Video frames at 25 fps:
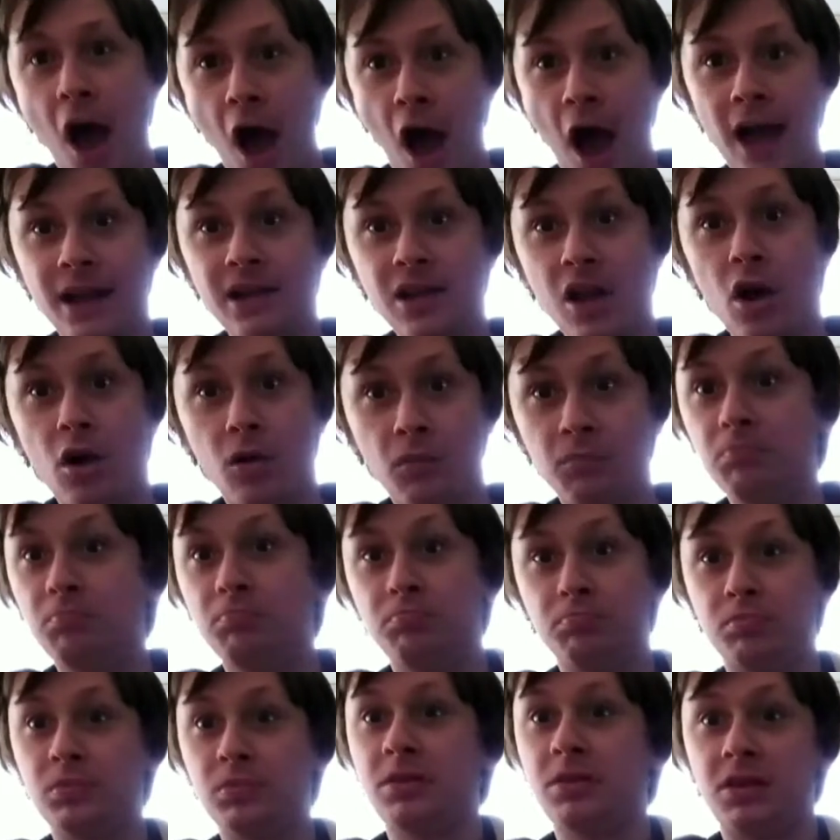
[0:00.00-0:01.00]
I know
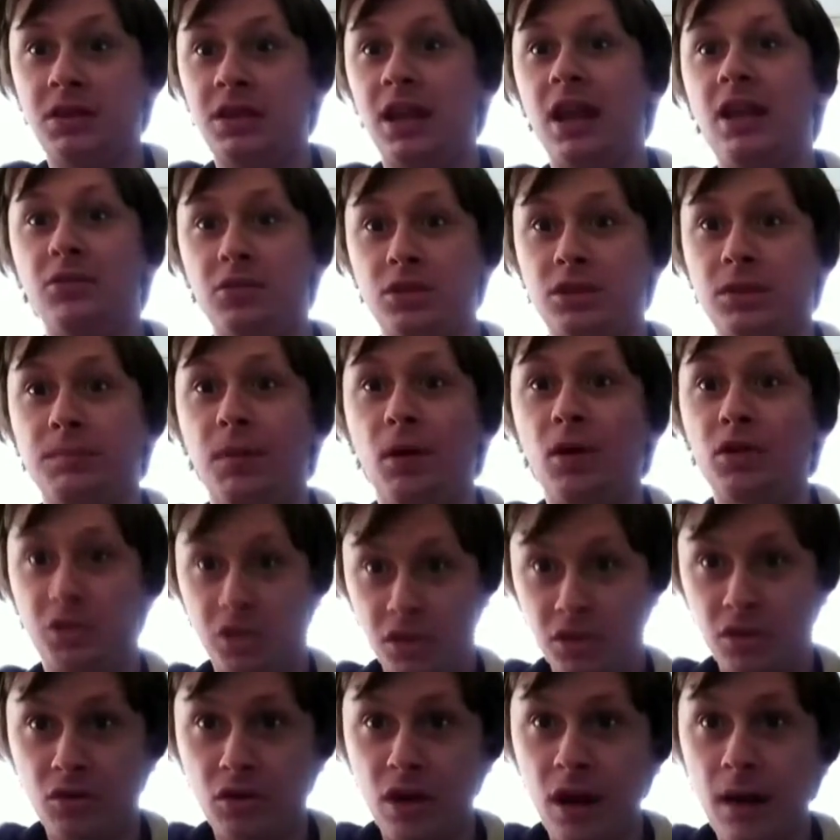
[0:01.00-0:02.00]
they're supposed
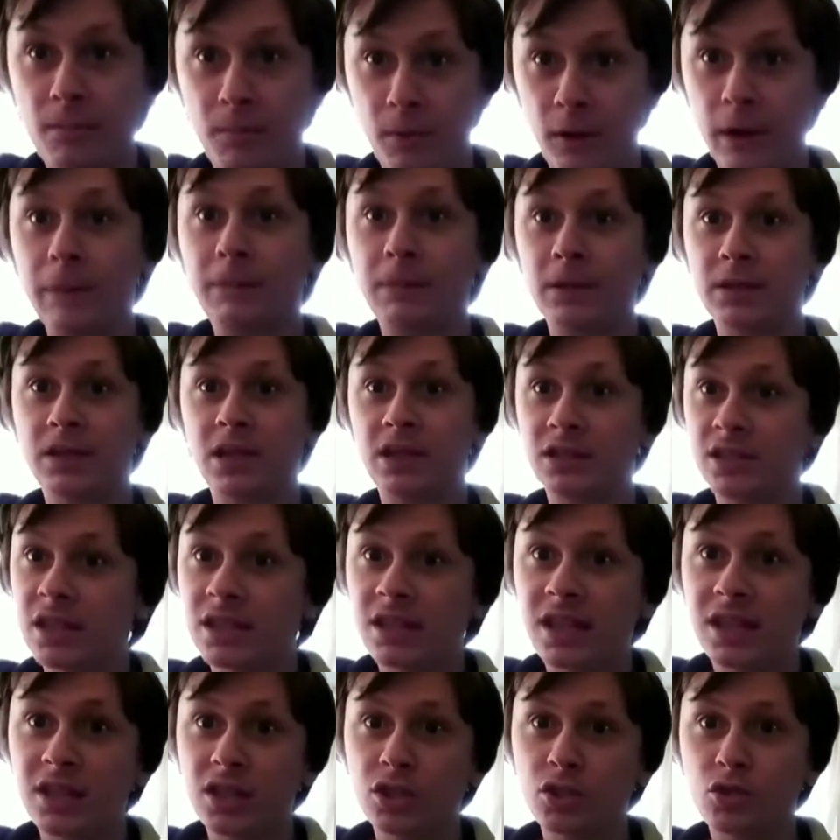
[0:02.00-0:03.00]
to do it on purpose because
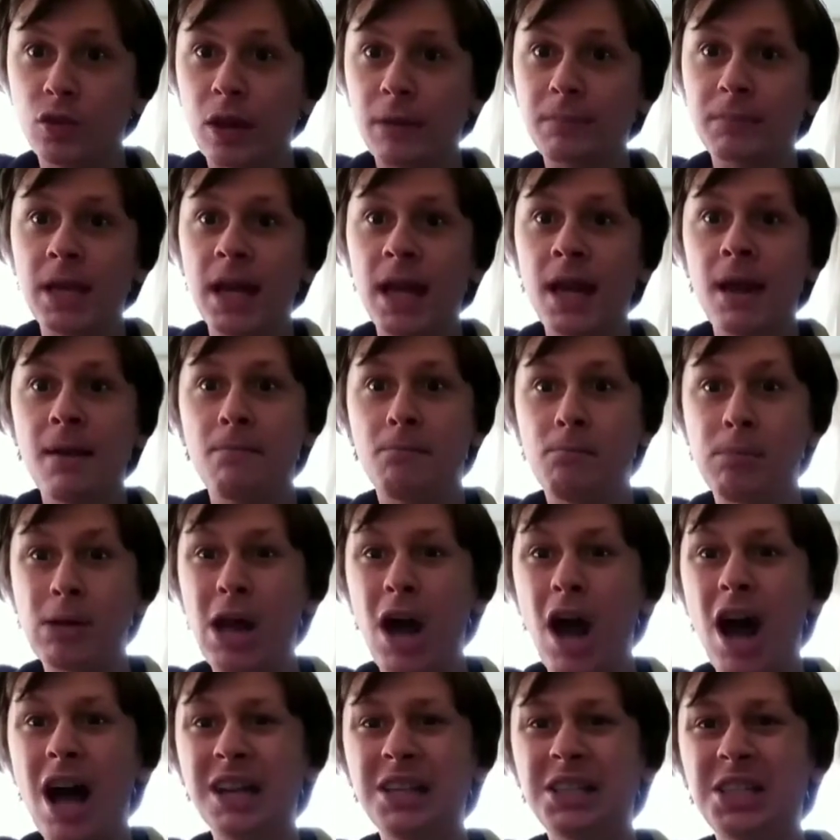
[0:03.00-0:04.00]
it's in the script, but
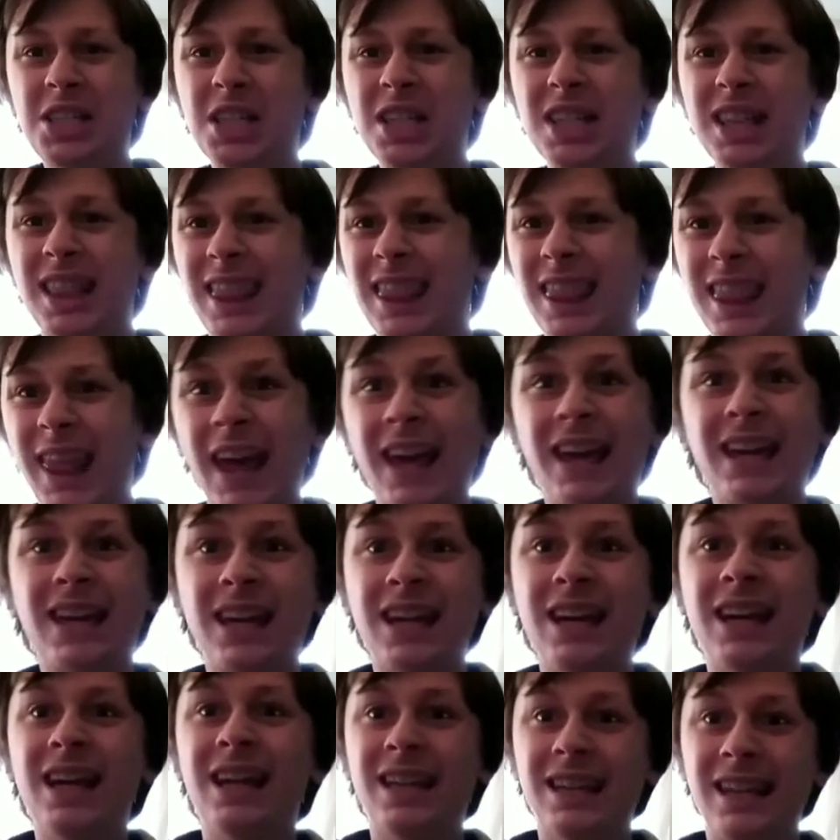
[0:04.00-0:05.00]
I shouldn't
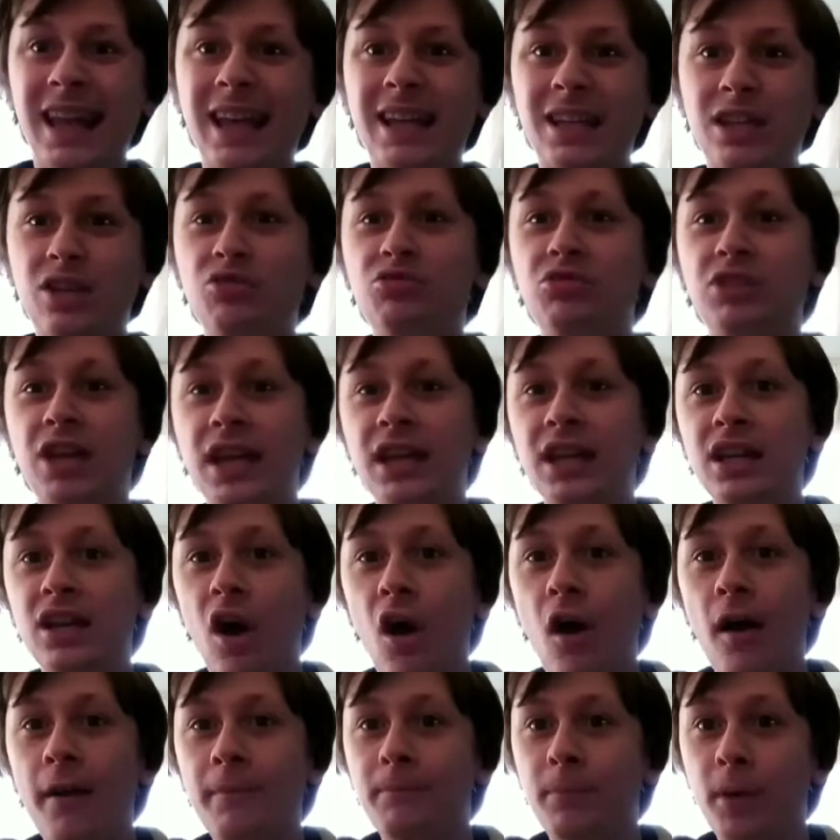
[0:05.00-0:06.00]
think that you did it
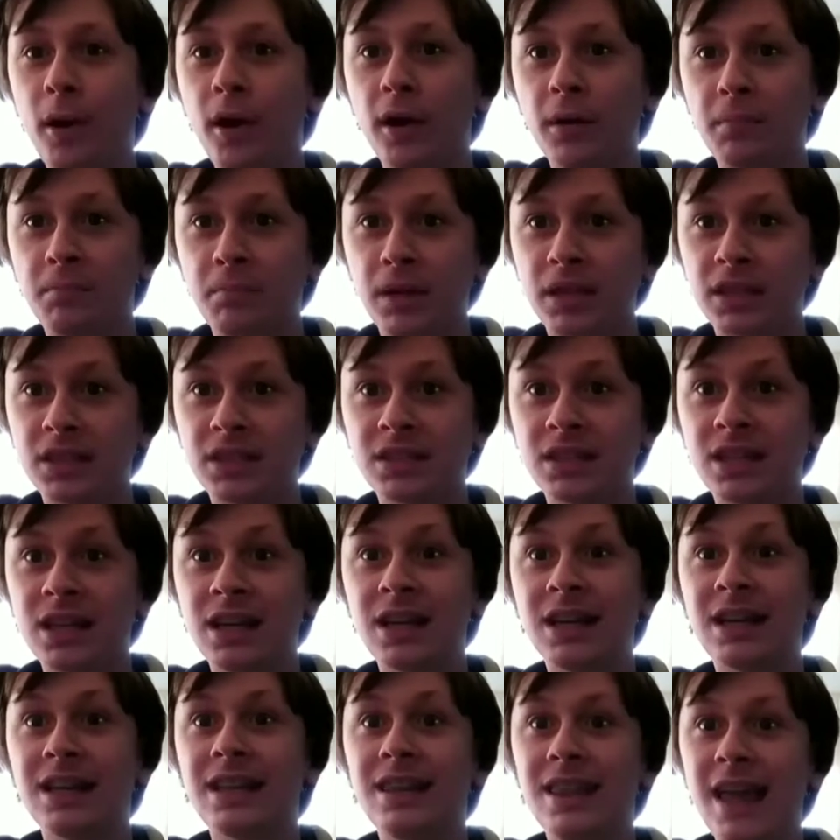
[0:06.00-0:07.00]
on purpose.
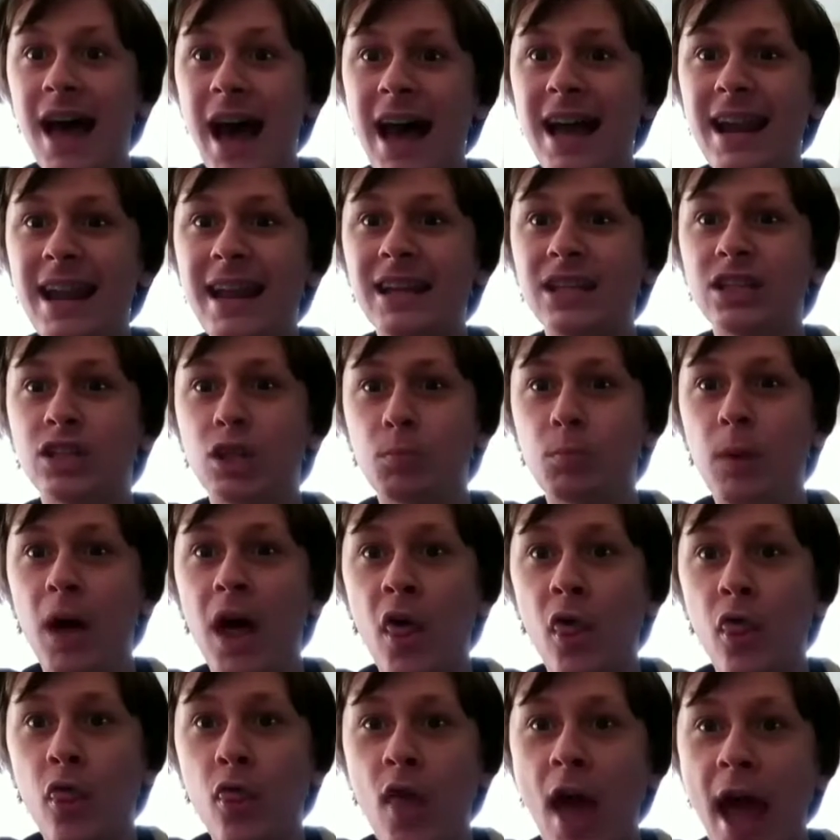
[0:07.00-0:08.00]
That is
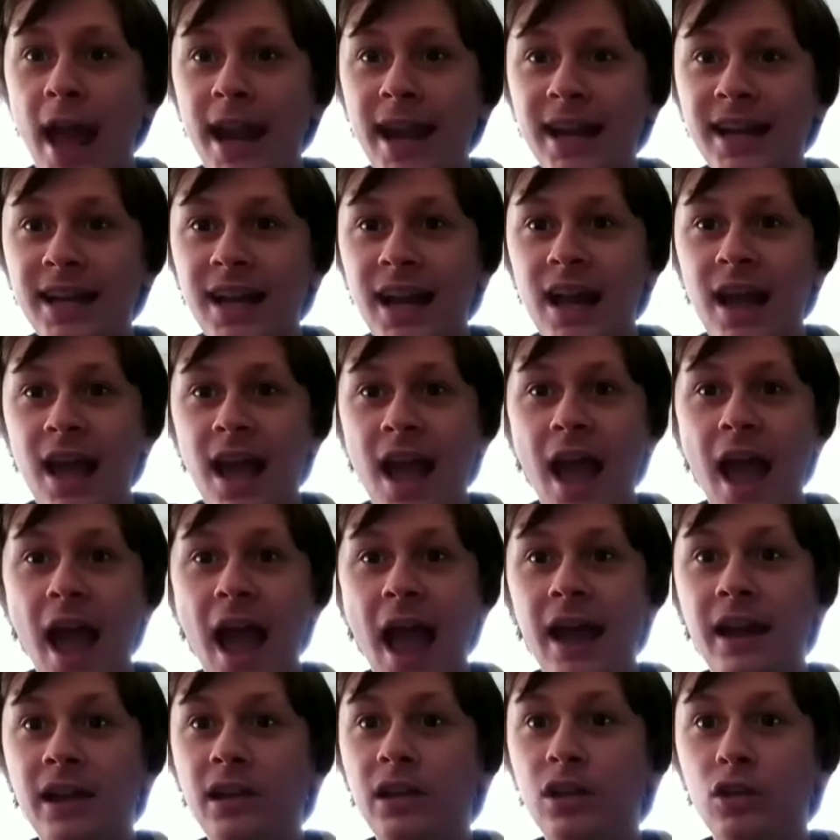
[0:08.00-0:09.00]
pathetic,
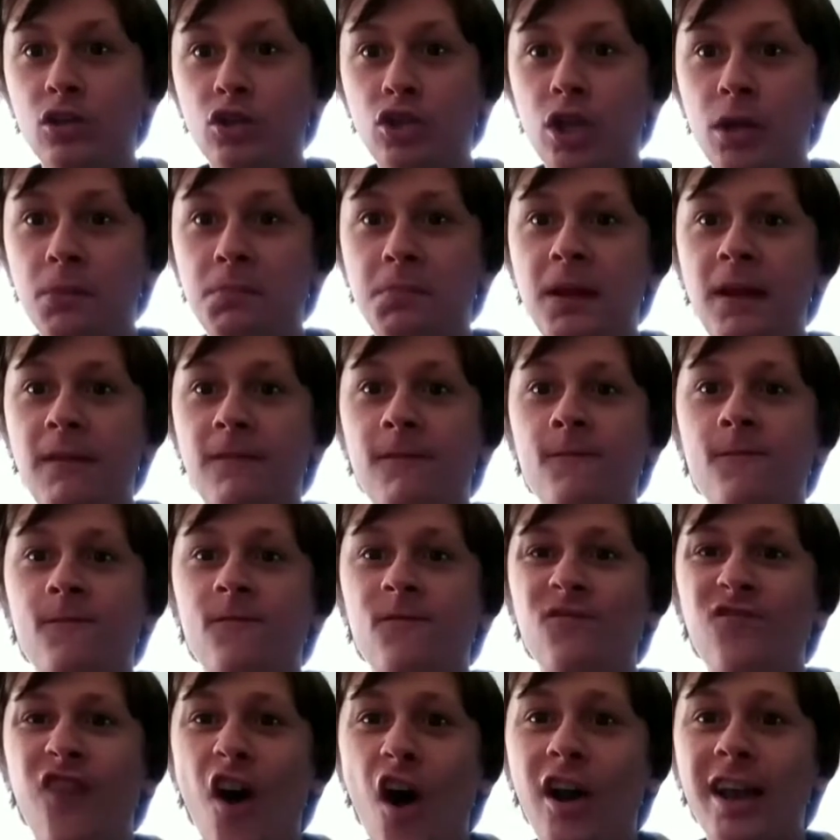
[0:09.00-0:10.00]
and you should be
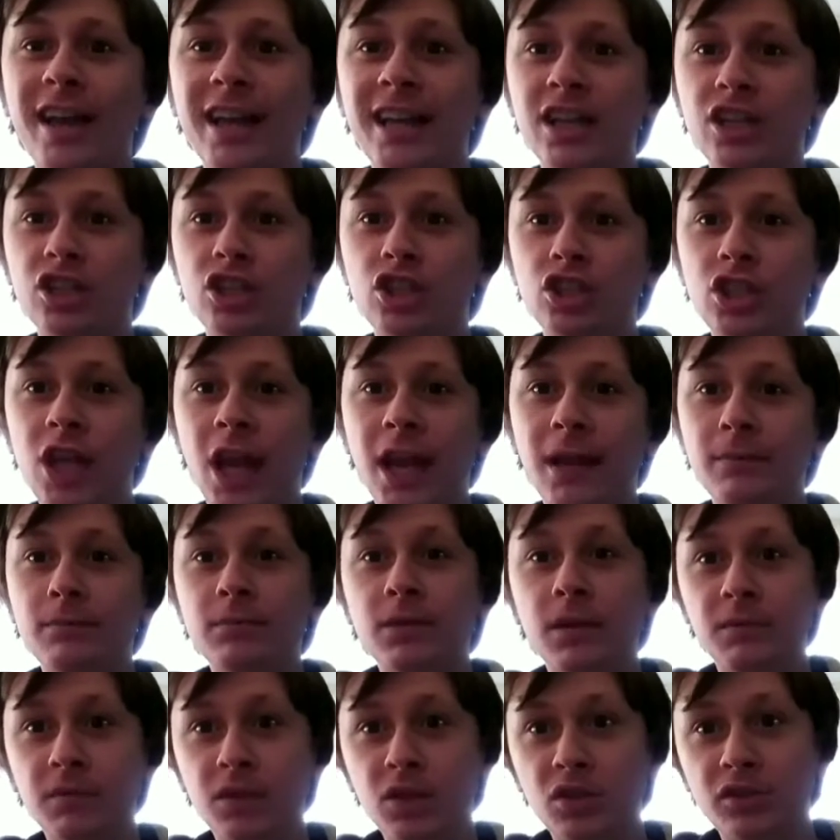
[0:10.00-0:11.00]
fucking
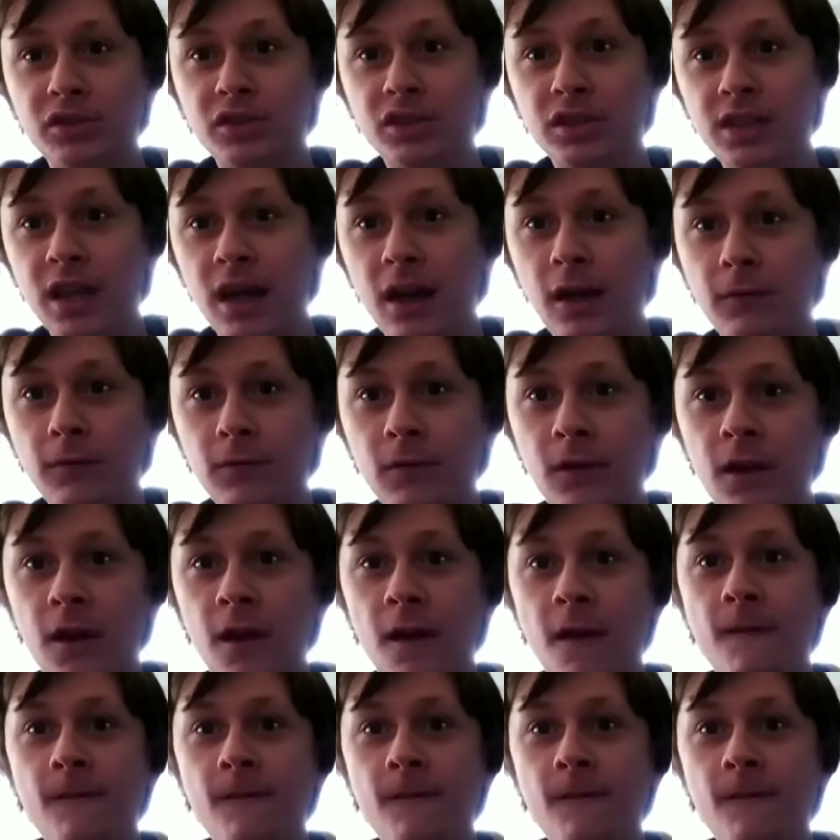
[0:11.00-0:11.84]
ashamed of yourself.